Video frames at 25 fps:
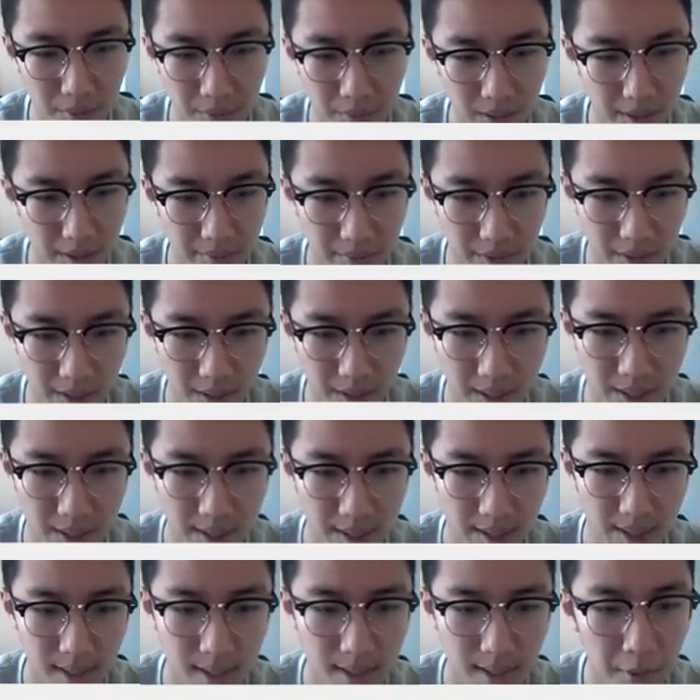or whatever.
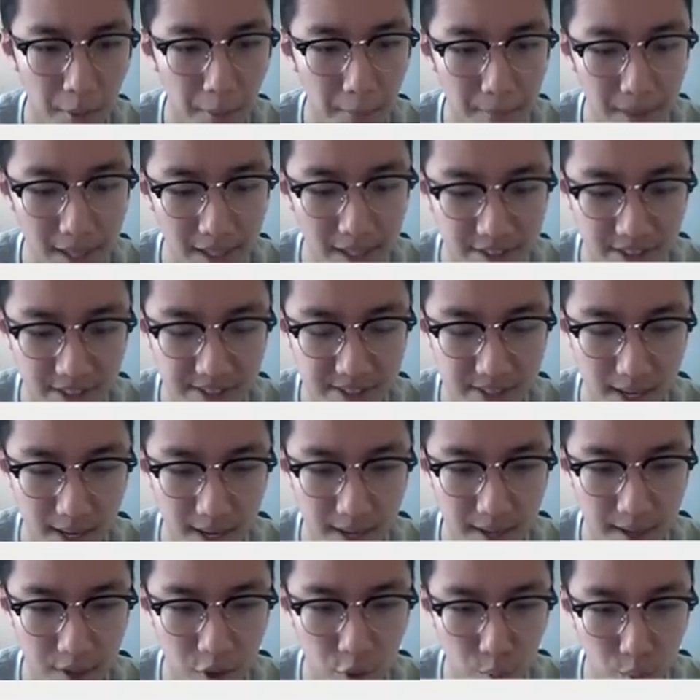Um, let's just
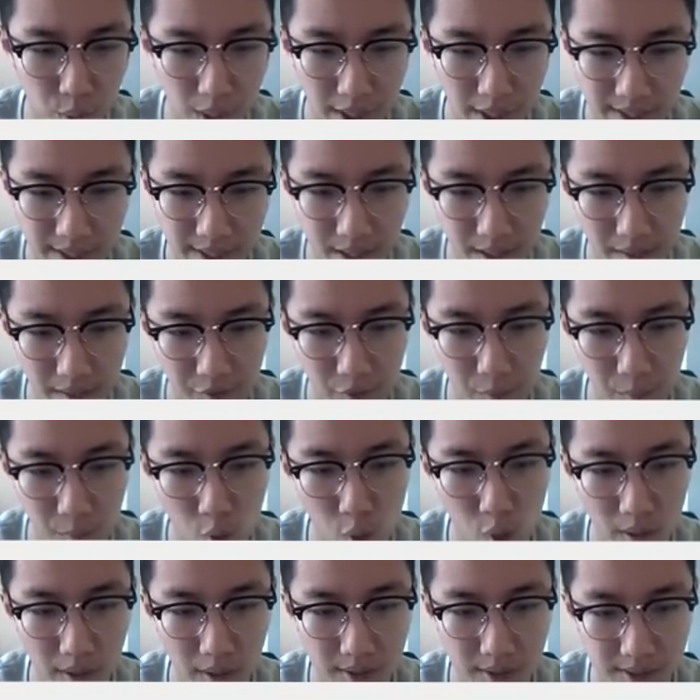say you break it down even
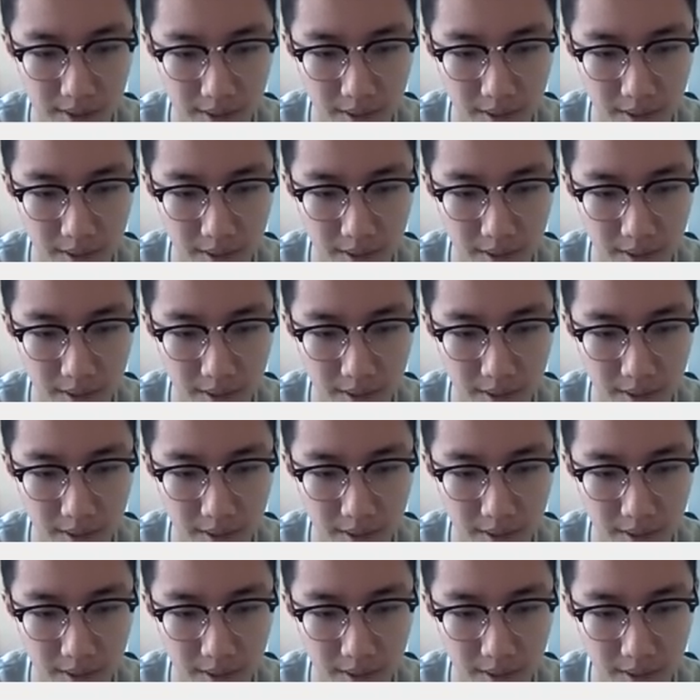more into